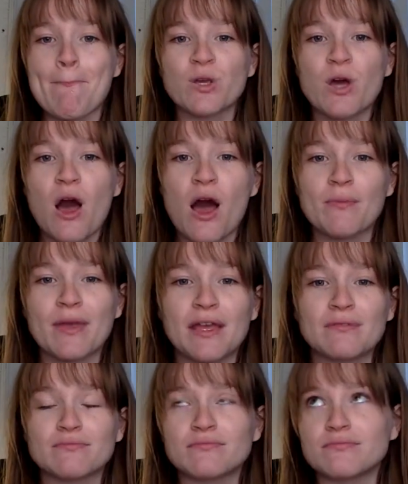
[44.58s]

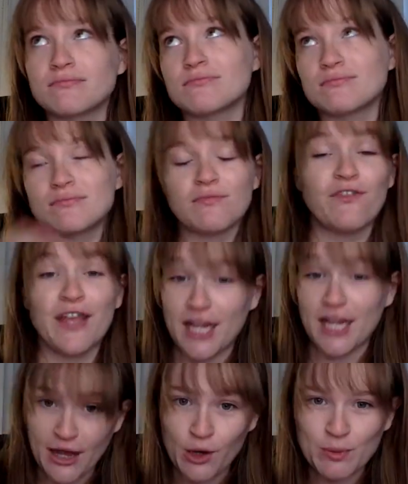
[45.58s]
Comment
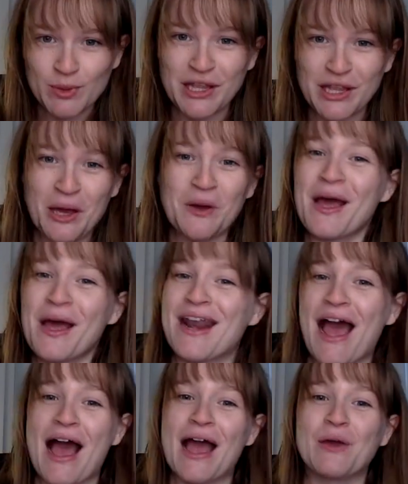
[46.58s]
video below and
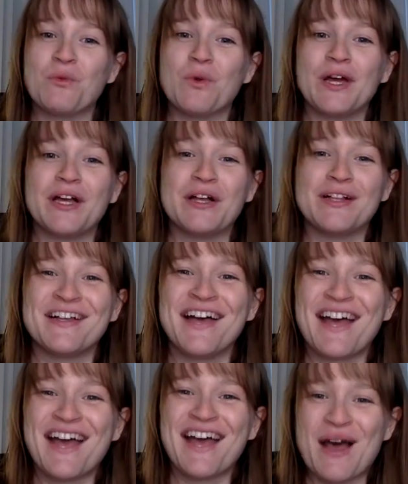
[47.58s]
I will
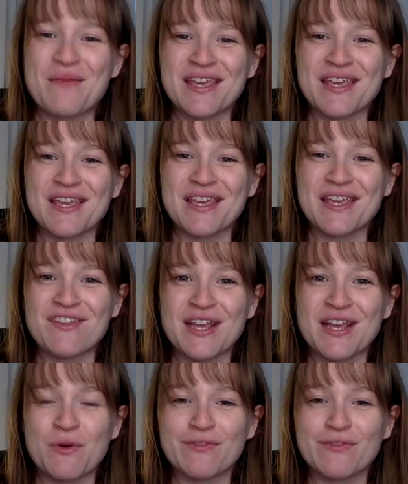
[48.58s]
get that
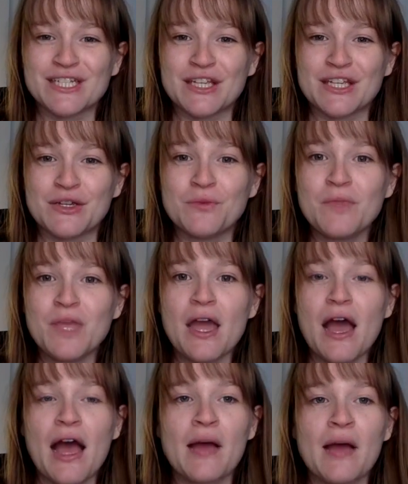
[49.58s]
video over to you.
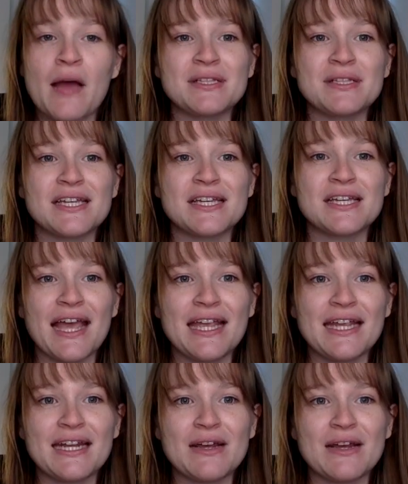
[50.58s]
But
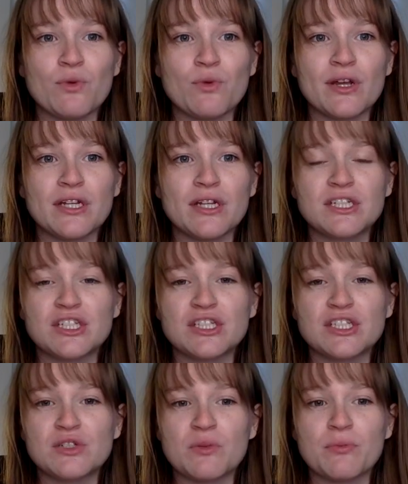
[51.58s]
tonight we're going to
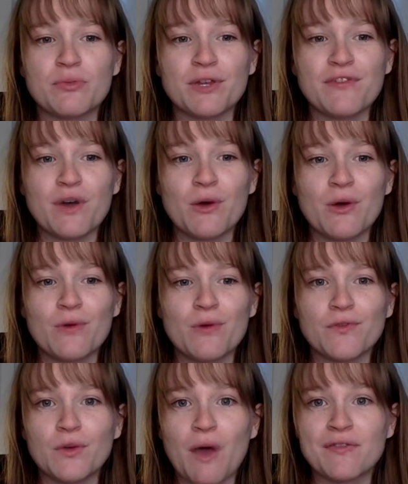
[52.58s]
just do a brief
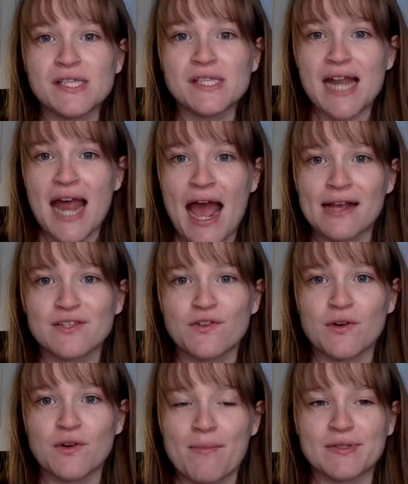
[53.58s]
overview of snacks
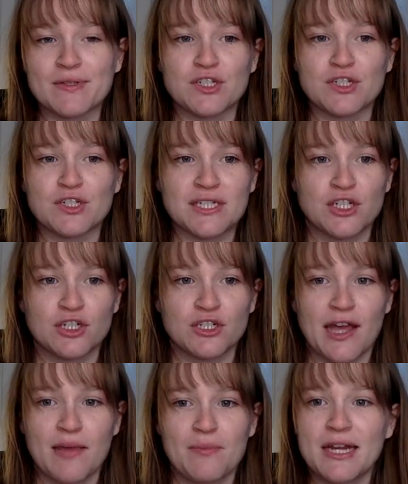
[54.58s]
for mamas with gestational
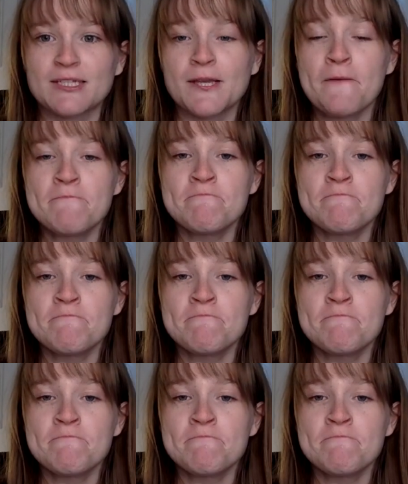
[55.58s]
diabetes.